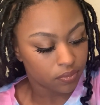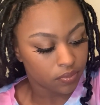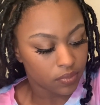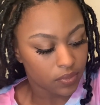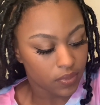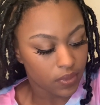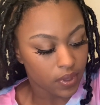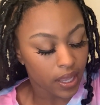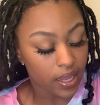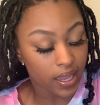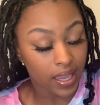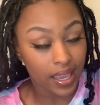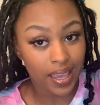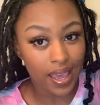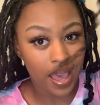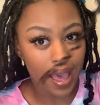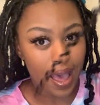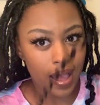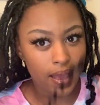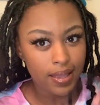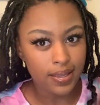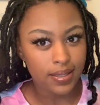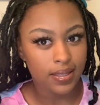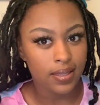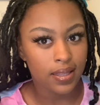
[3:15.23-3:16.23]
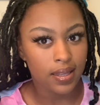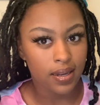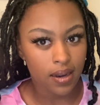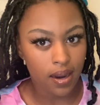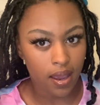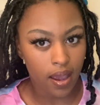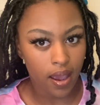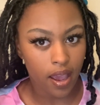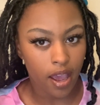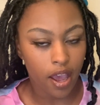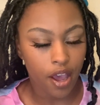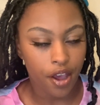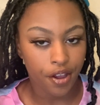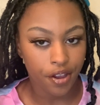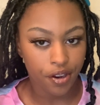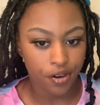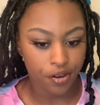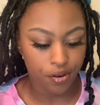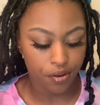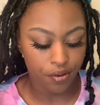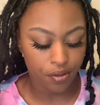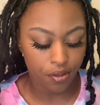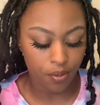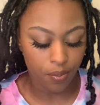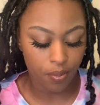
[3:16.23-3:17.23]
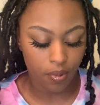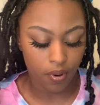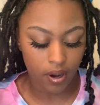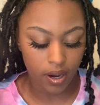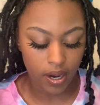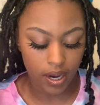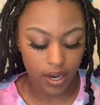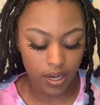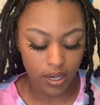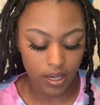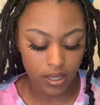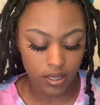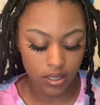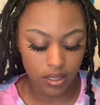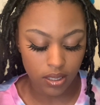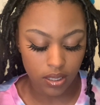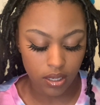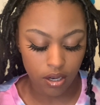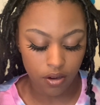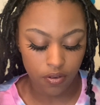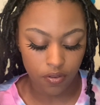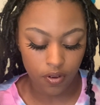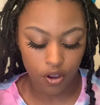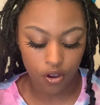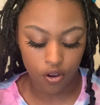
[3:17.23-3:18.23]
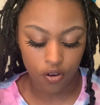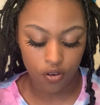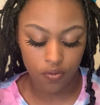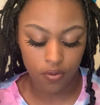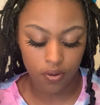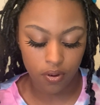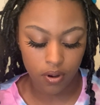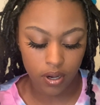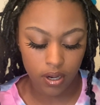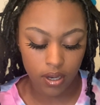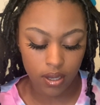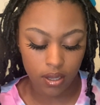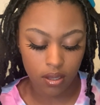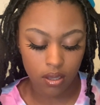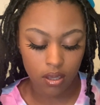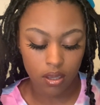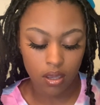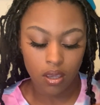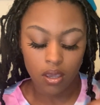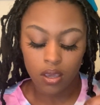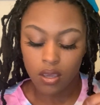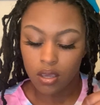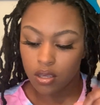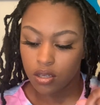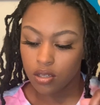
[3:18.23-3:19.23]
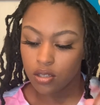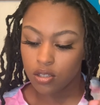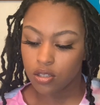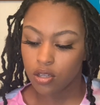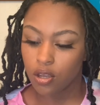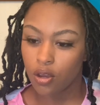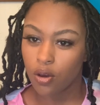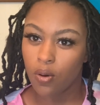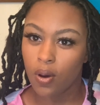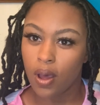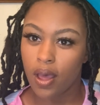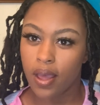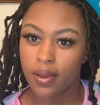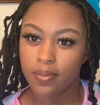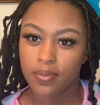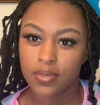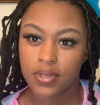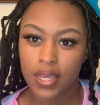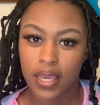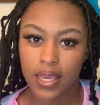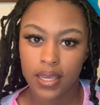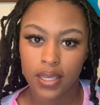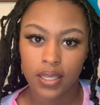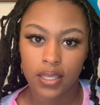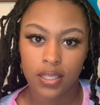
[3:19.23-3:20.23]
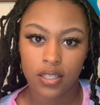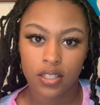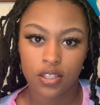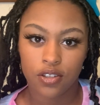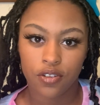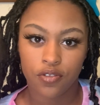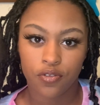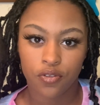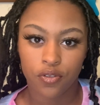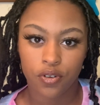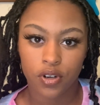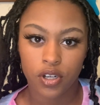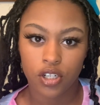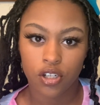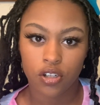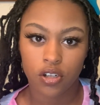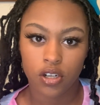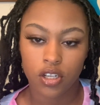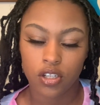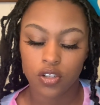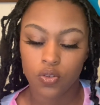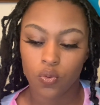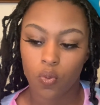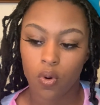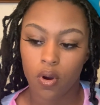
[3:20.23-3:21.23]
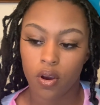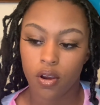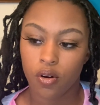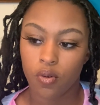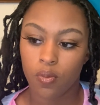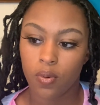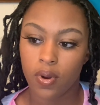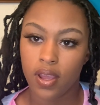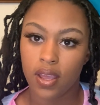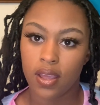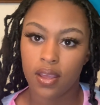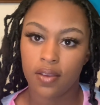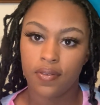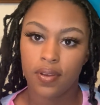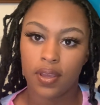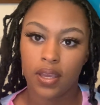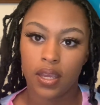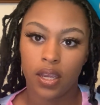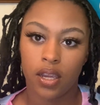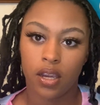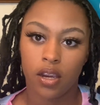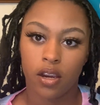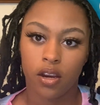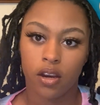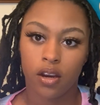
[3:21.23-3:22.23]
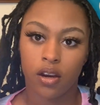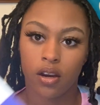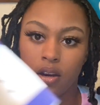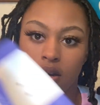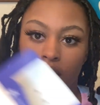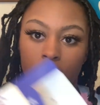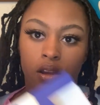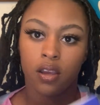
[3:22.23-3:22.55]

Like it hides the knot under the braid instead of over it. So I'm taking some free tress water wave hair.